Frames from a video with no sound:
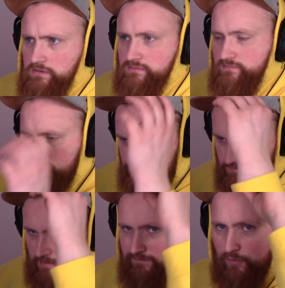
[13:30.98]
Oh,
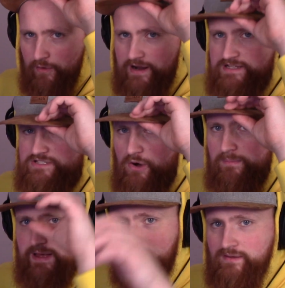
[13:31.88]
my forehead's so
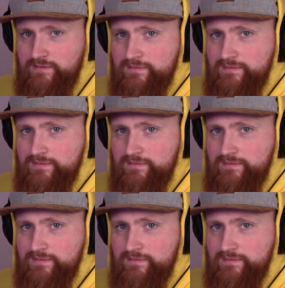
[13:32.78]
big.